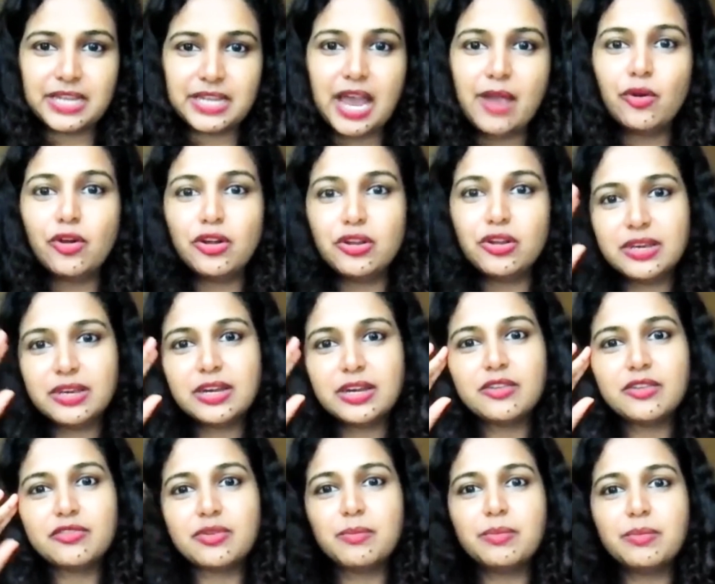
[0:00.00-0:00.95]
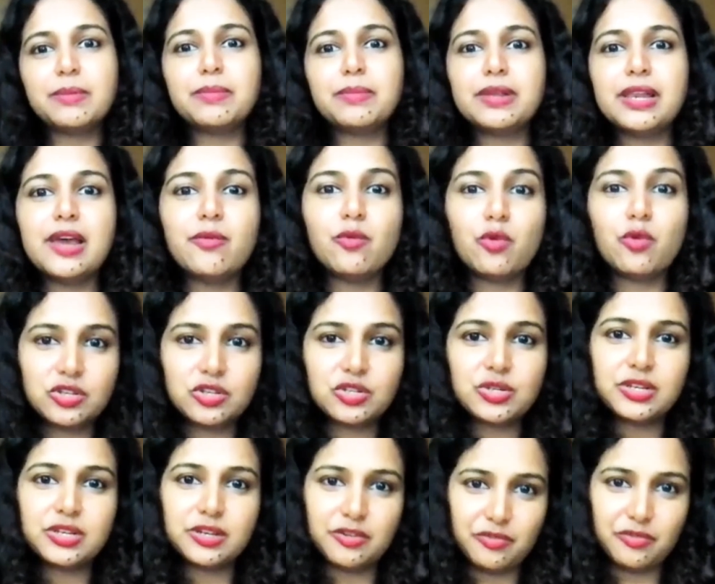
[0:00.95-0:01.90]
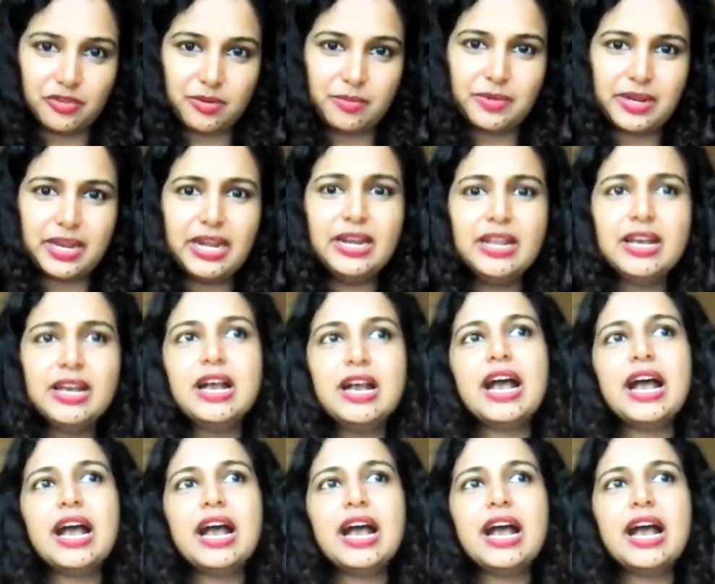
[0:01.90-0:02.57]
I want to hear from people I want to hear from, right?